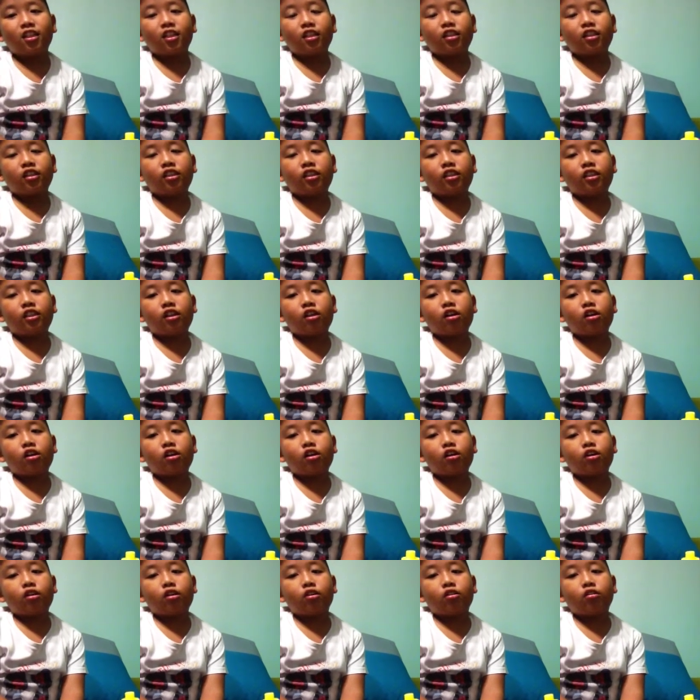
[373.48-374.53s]

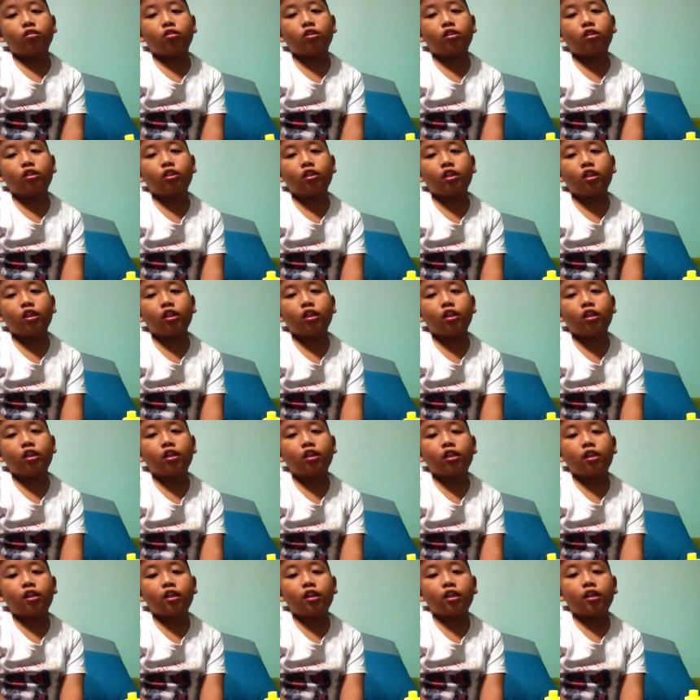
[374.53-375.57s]
So,
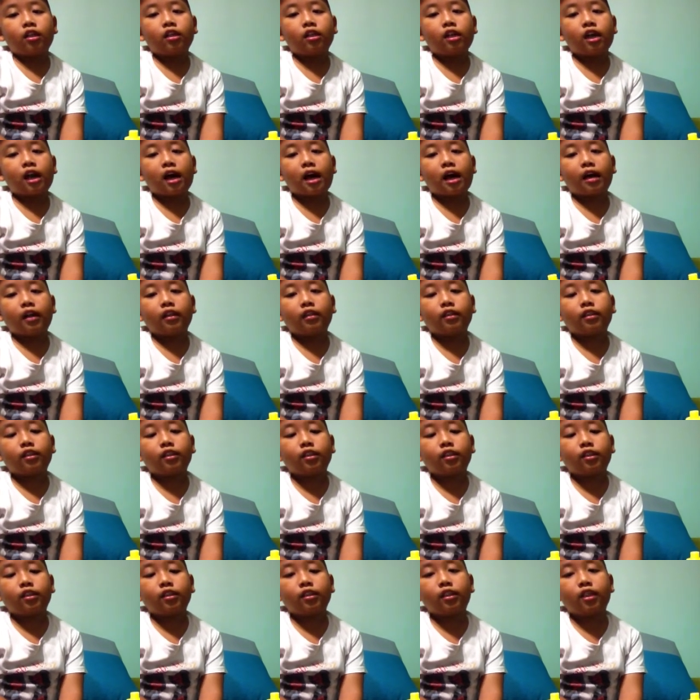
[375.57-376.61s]
guys,
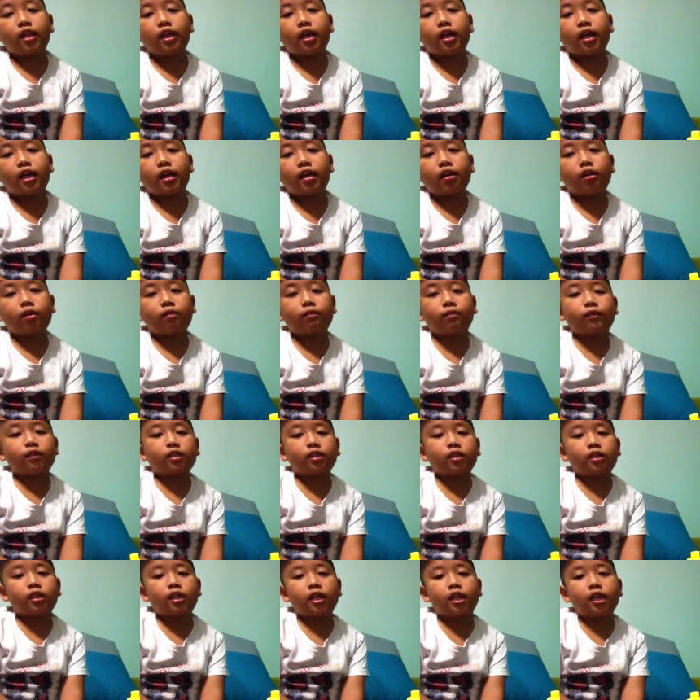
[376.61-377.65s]
this is the end of the
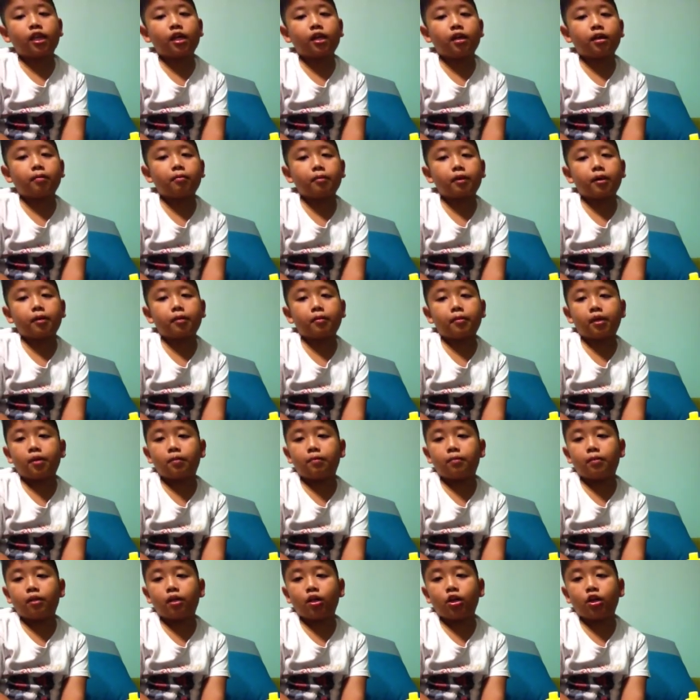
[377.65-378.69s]
game. My
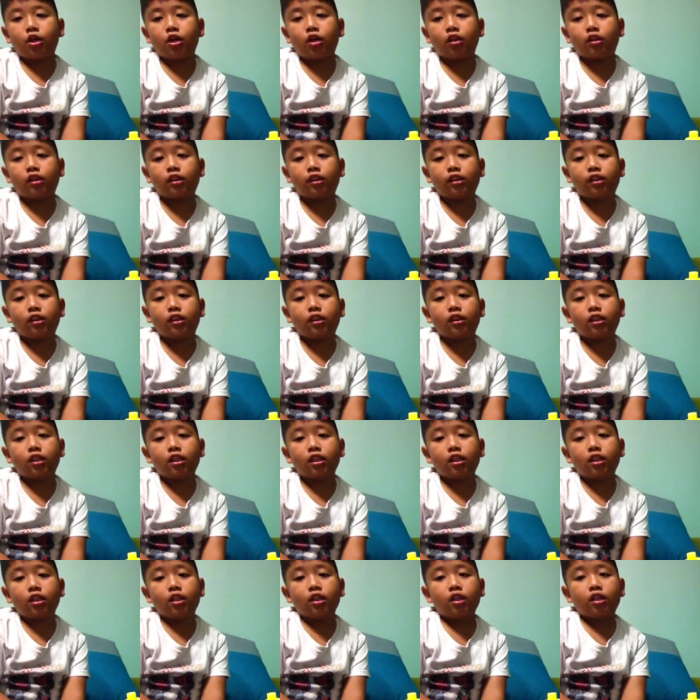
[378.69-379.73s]
mom lost.
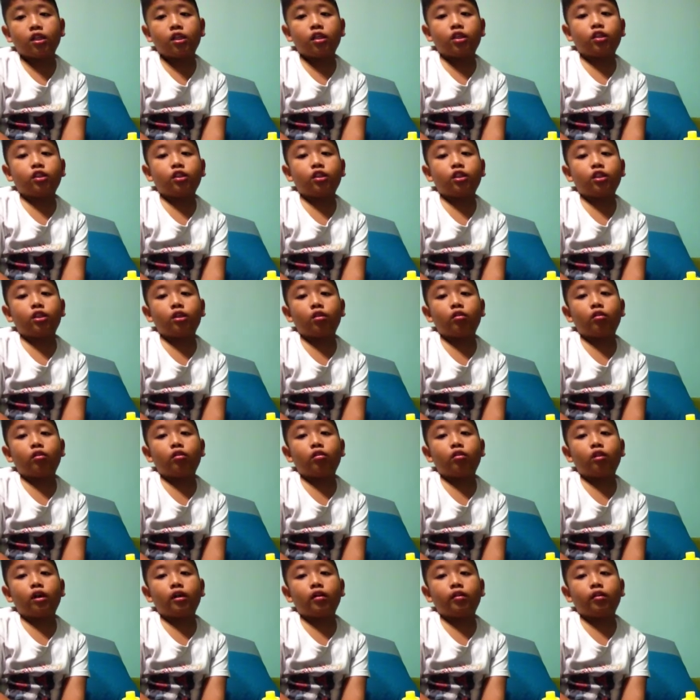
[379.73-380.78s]

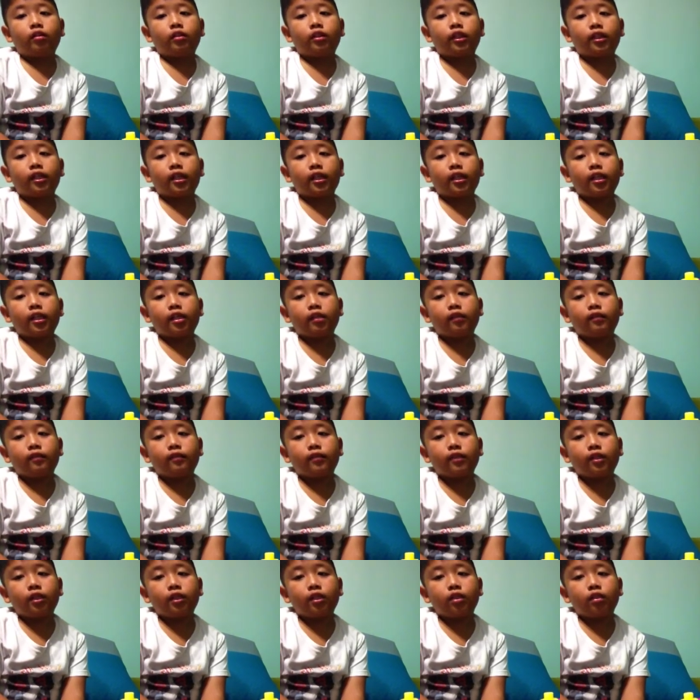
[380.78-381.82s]
So I will take another
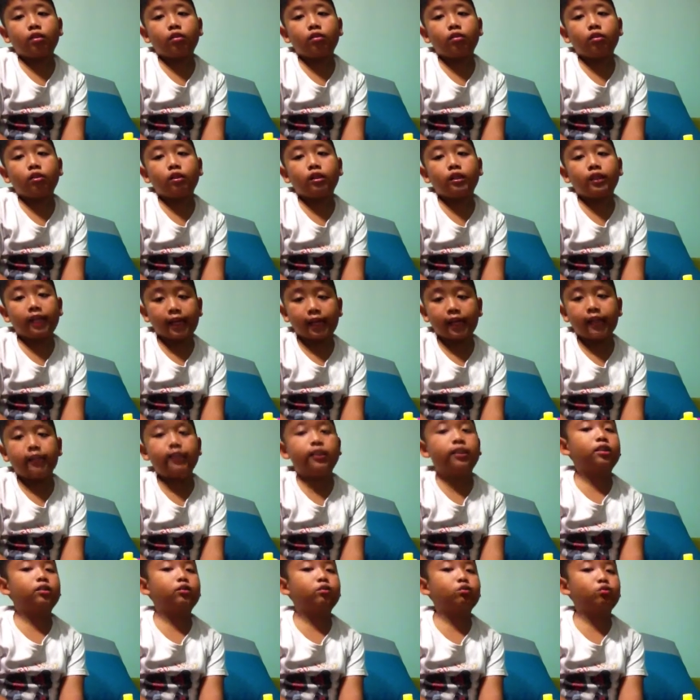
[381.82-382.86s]
video
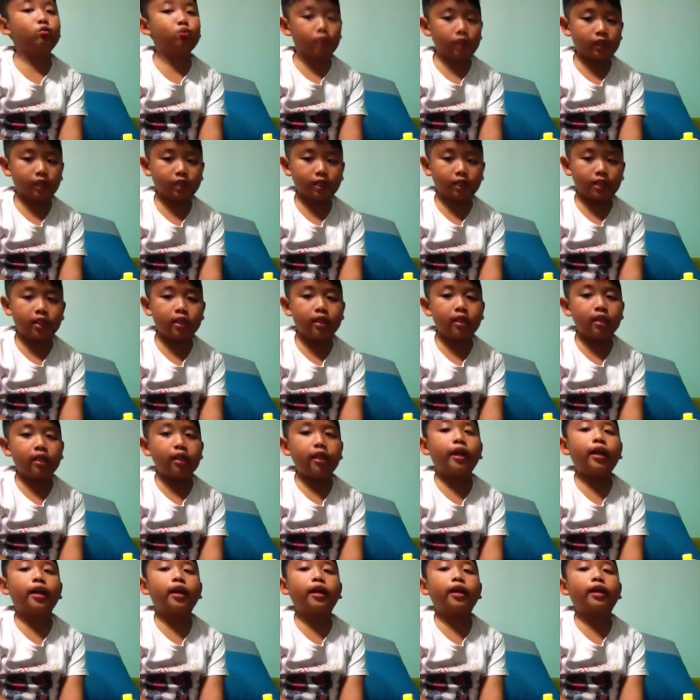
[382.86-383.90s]
next week.
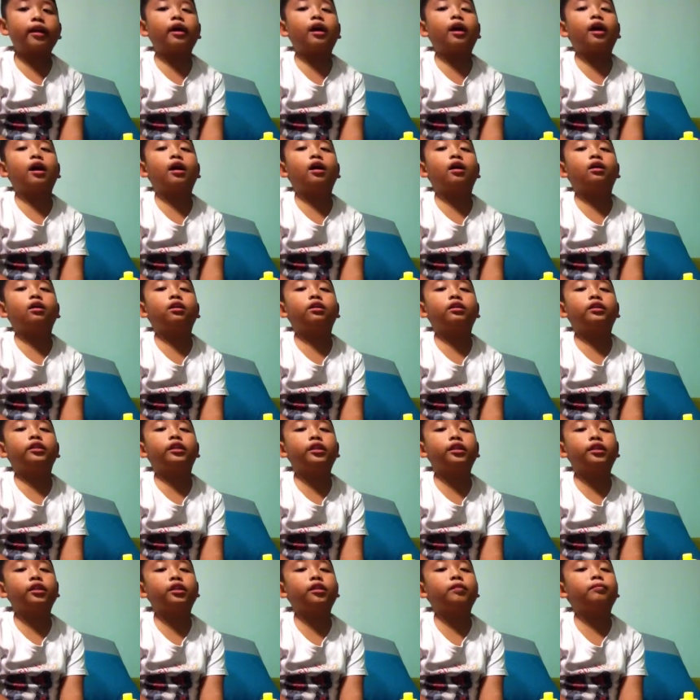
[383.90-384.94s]
And I'll, uh,
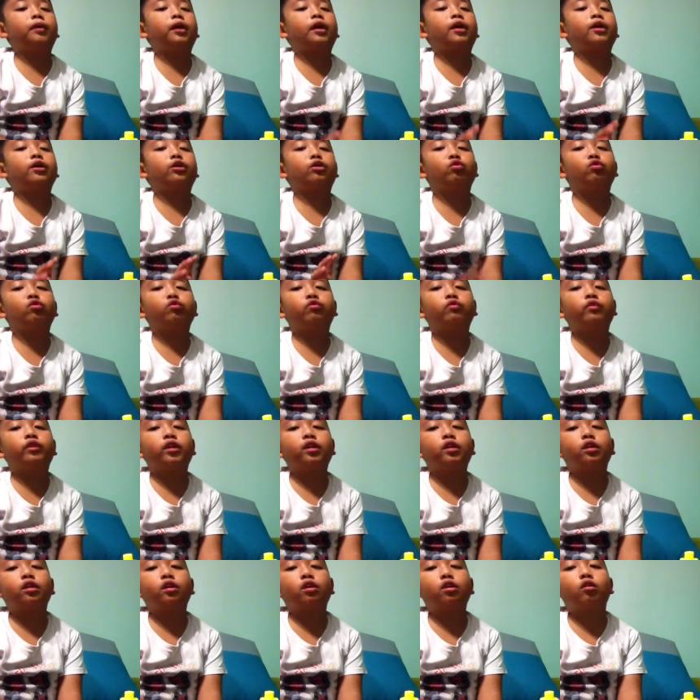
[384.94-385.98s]
this is my new
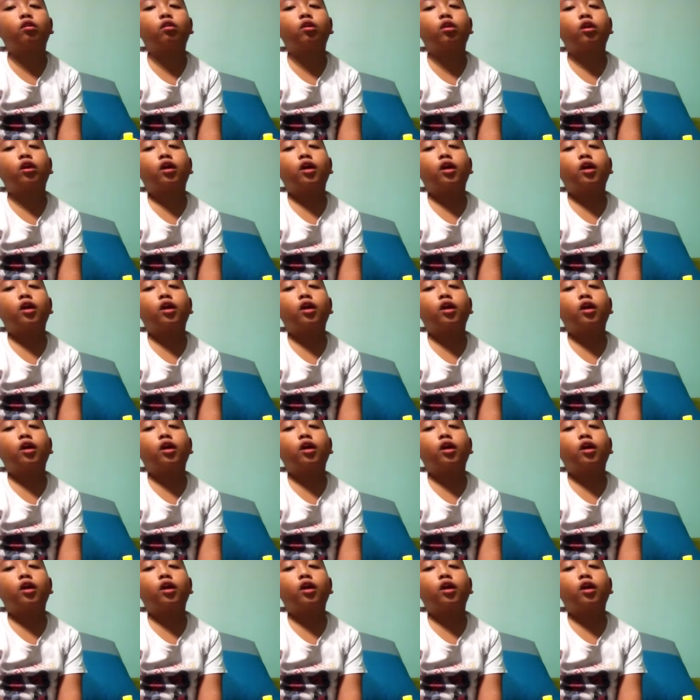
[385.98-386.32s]
video.